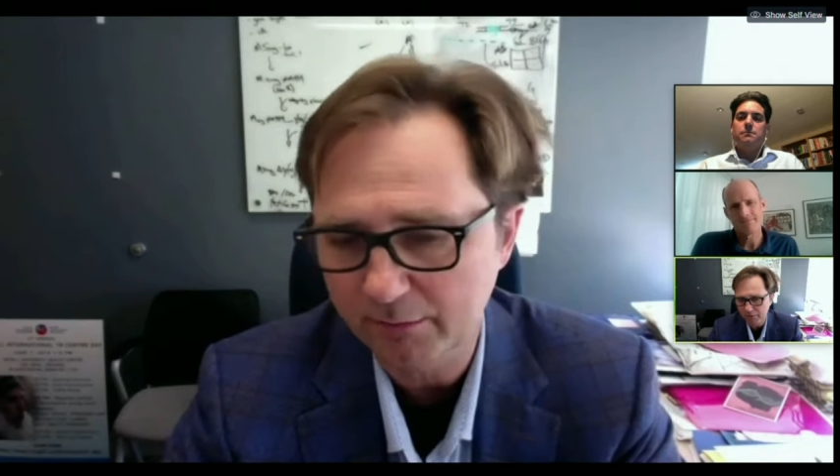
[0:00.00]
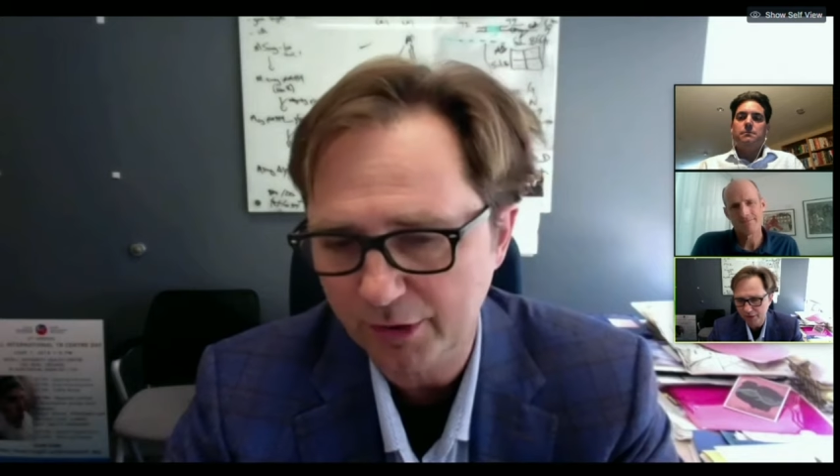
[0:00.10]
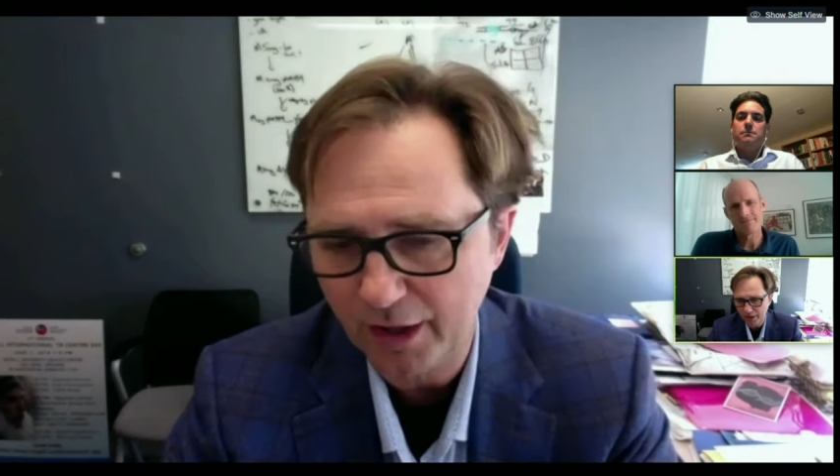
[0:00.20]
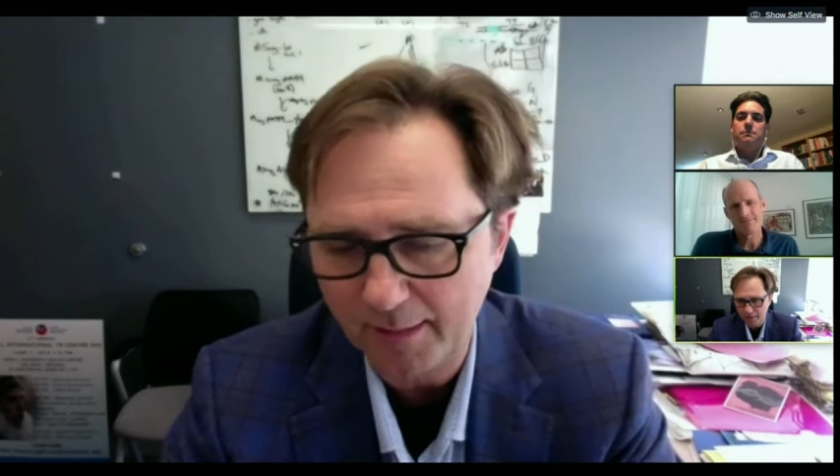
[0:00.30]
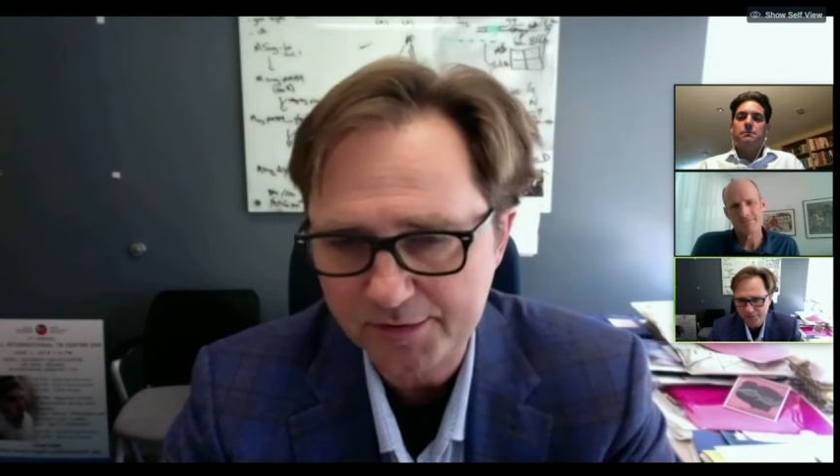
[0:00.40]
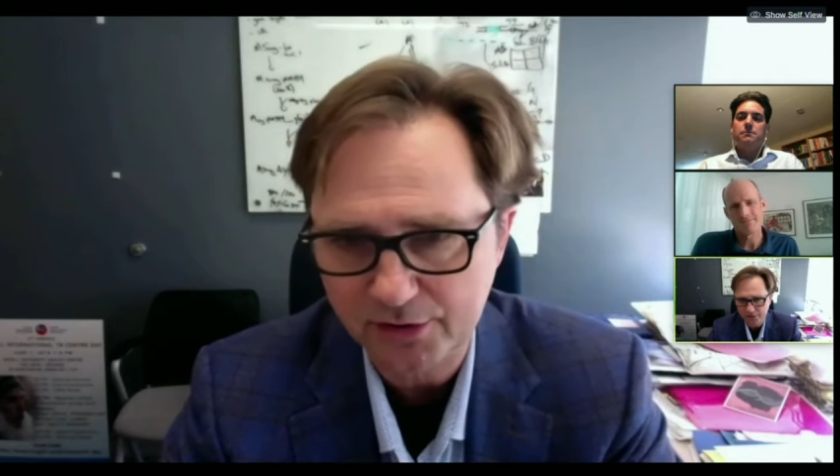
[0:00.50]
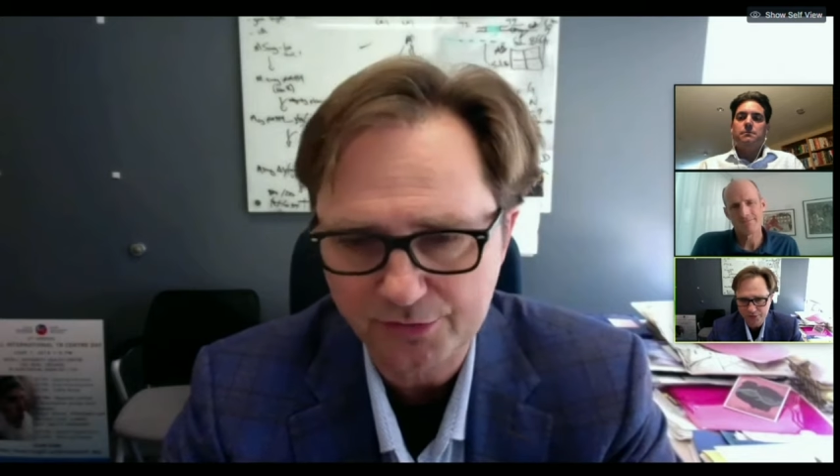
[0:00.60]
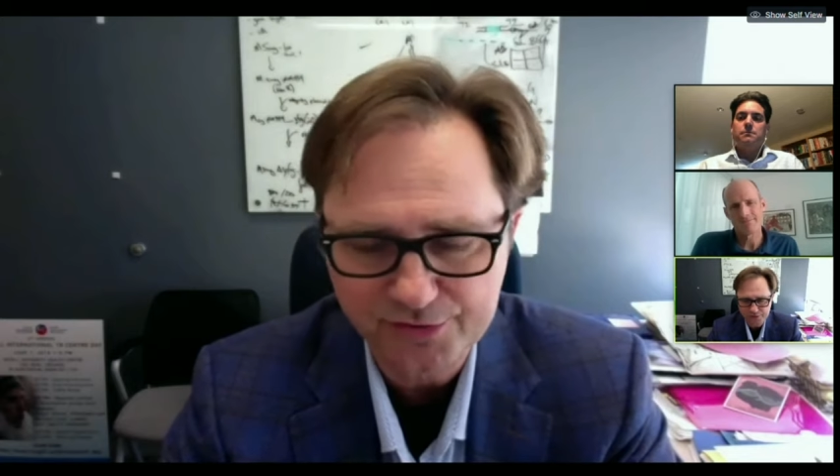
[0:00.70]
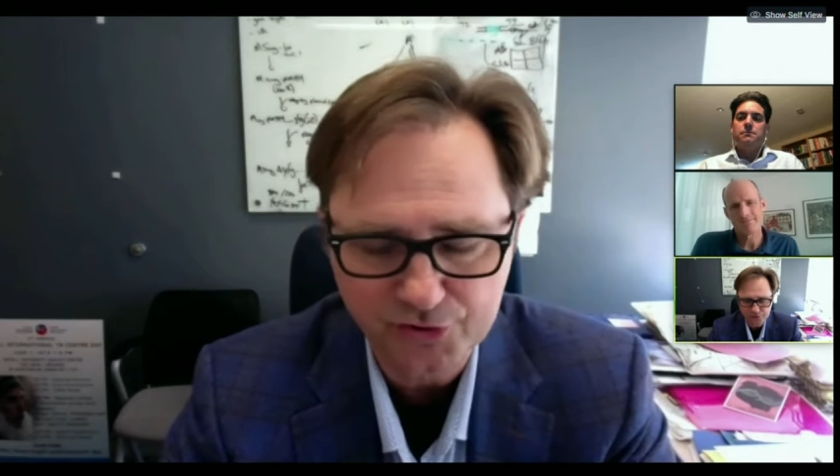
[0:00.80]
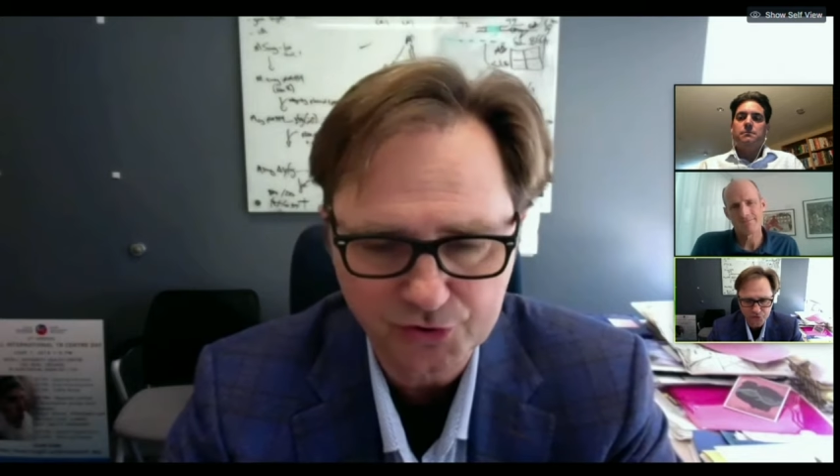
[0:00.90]
perhaps
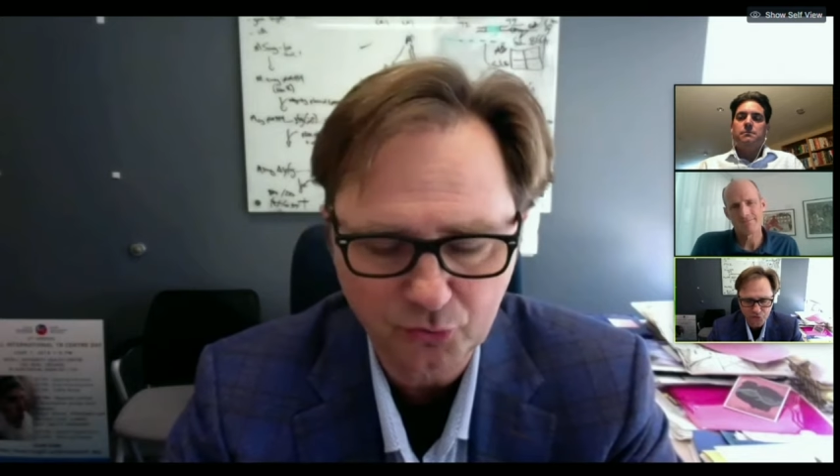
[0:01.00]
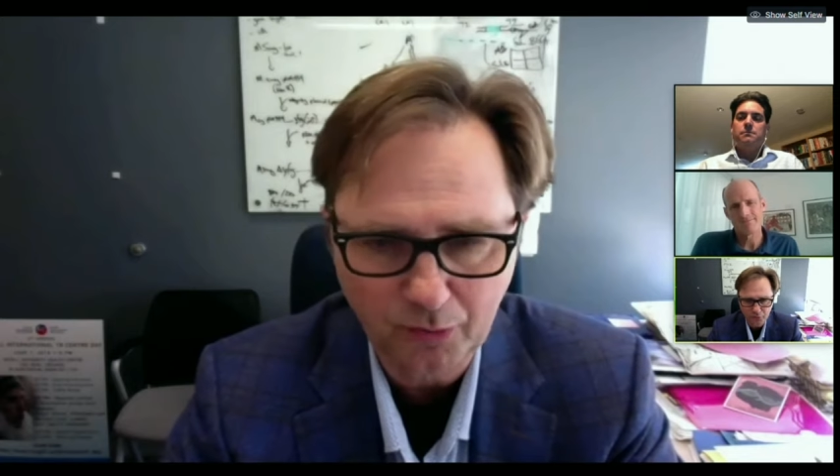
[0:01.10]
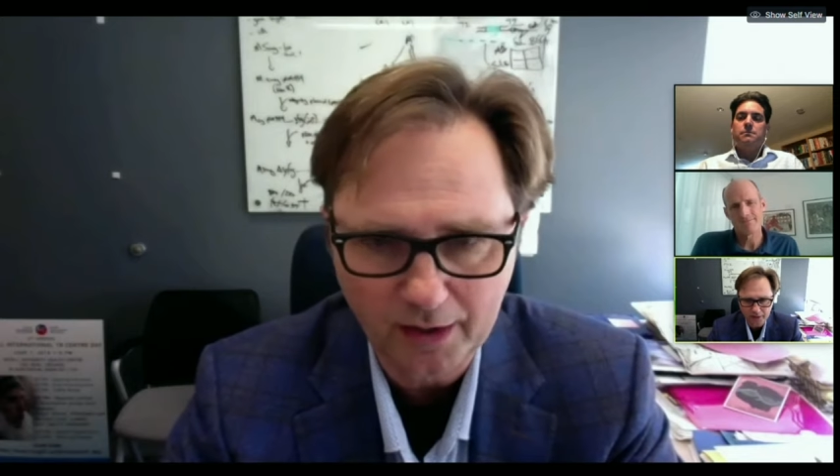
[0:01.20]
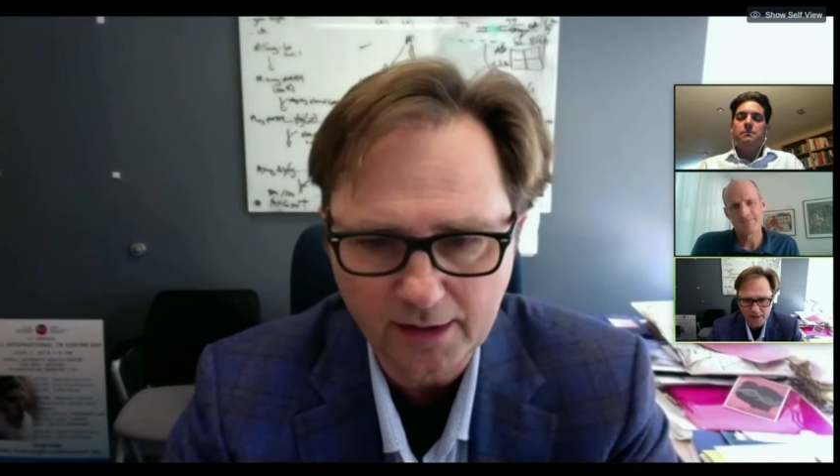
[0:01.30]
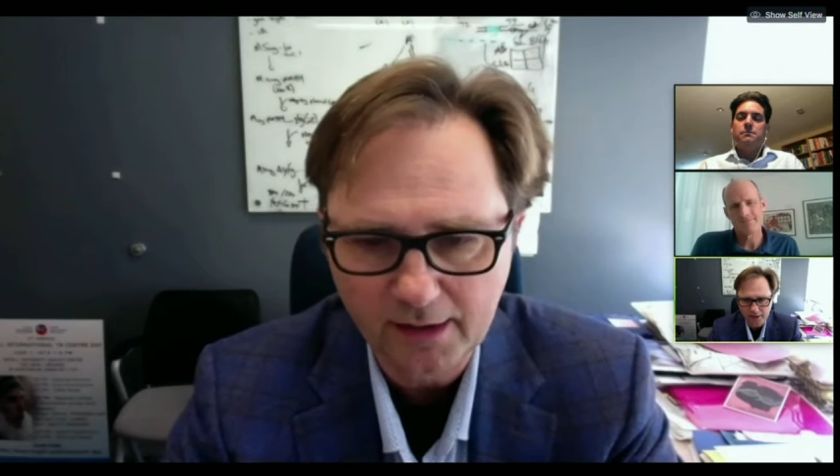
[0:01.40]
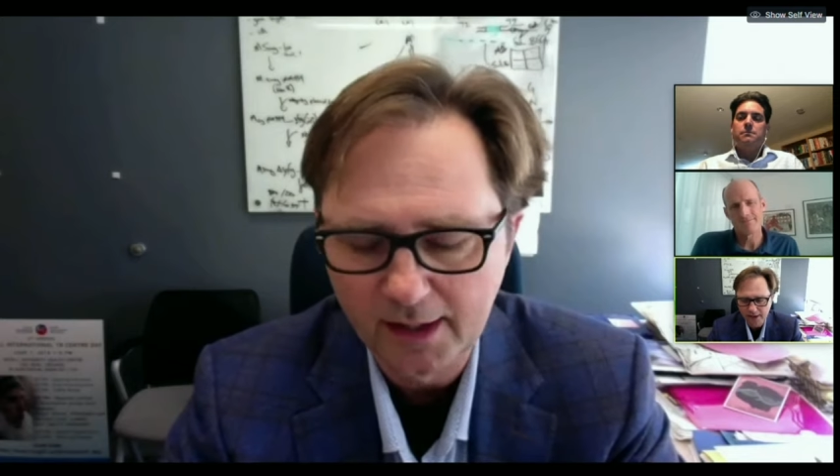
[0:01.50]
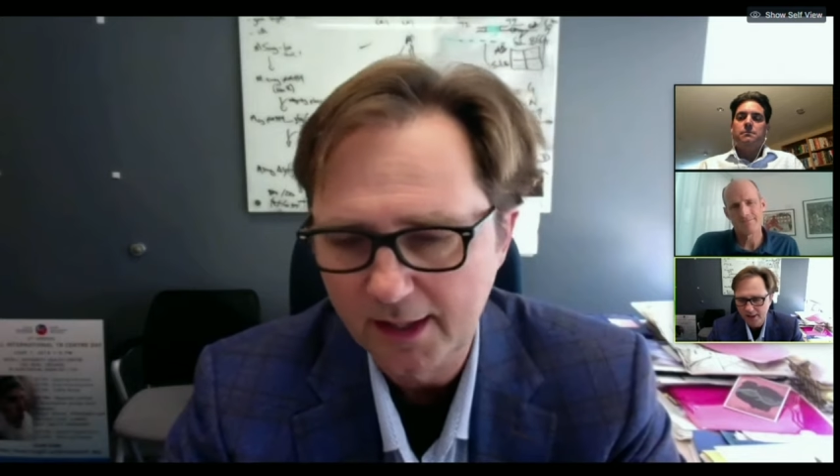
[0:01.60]
closer to one.